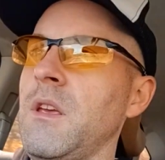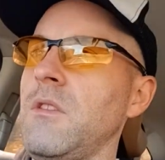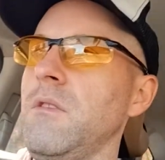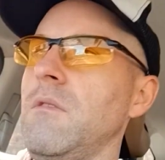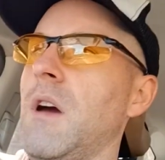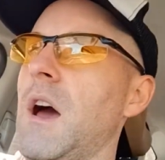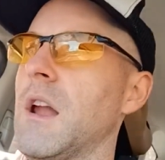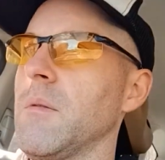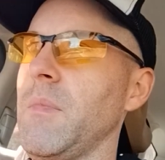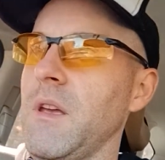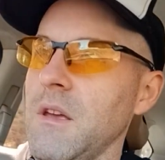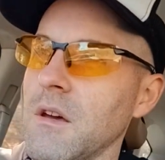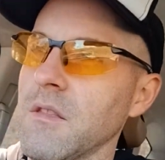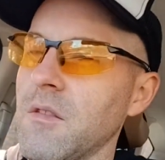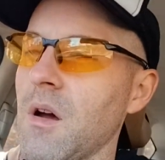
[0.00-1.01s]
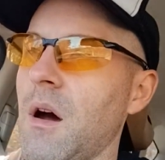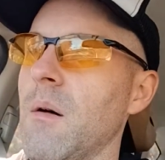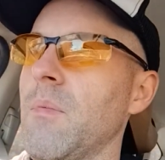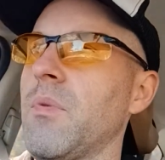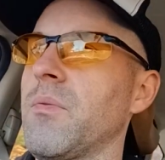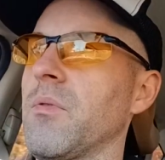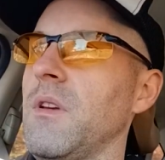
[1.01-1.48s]
you had to be a top
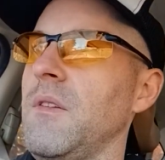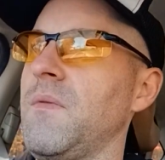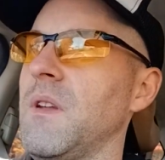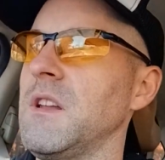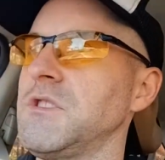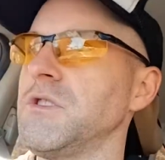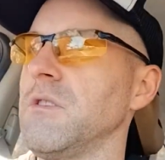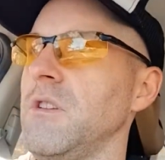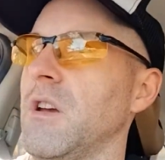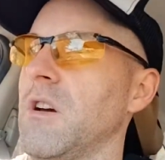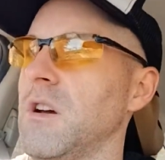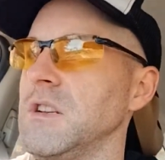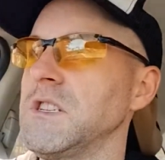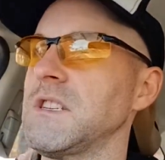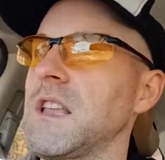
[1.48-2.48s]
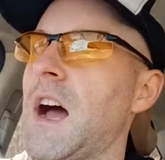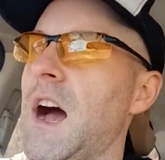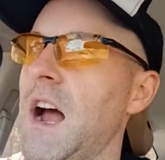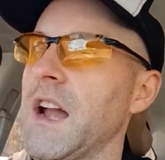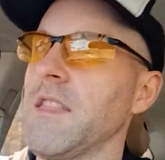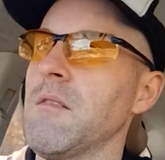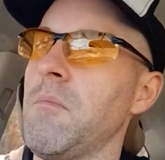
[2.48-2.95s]
3 finisher, and you couldn't just
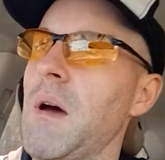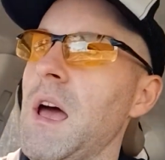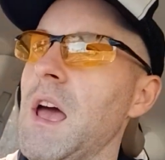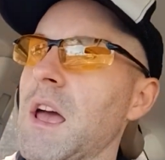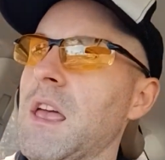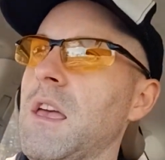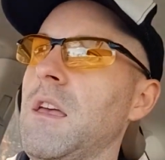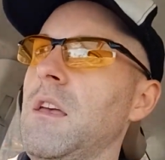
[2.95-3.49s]
hide in the back